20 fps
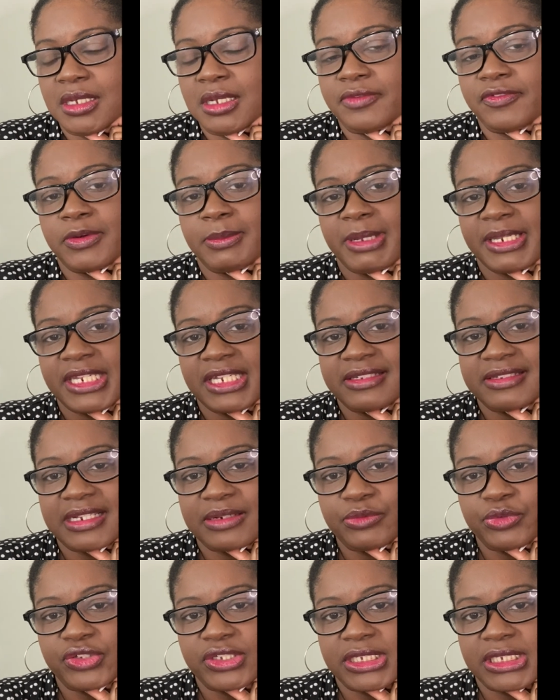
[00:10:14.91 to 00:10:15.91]
for my
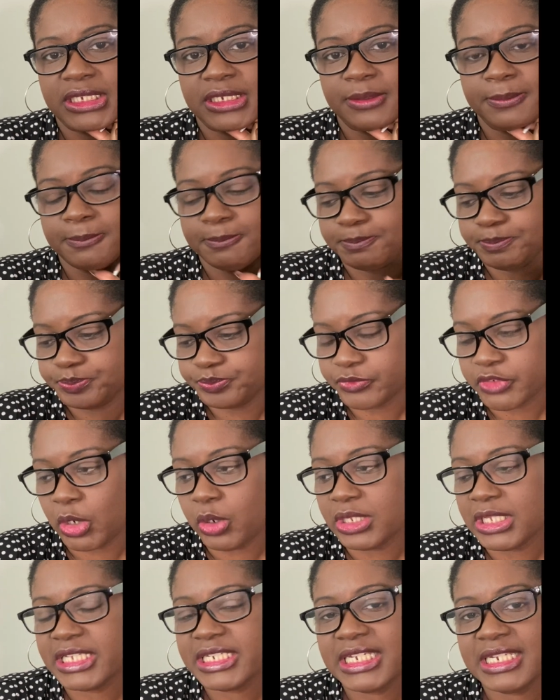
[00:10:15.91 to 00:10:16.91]
nighttime routine.
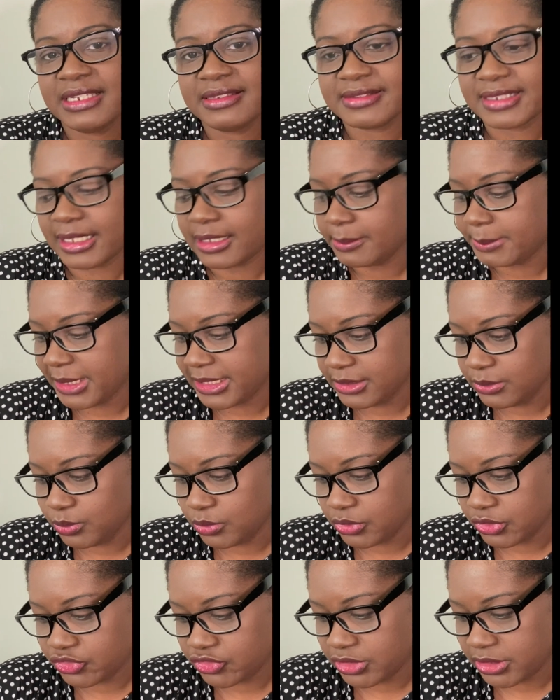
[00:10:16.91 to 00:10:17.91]
All I need is like a body
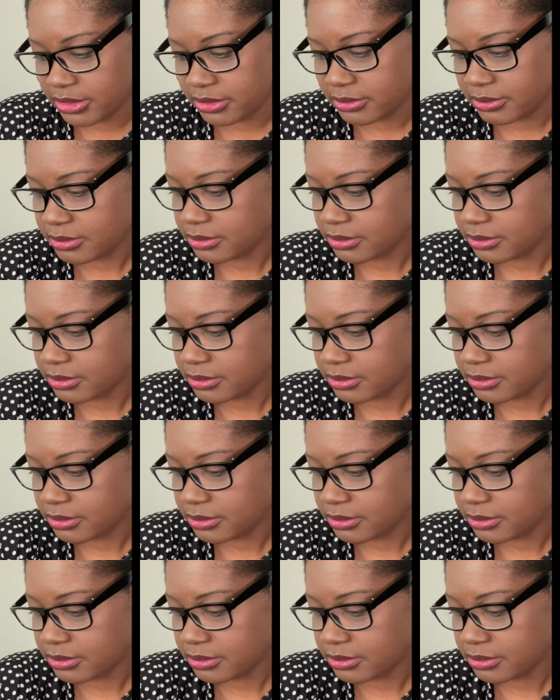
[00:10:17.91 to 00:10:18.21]
wash now.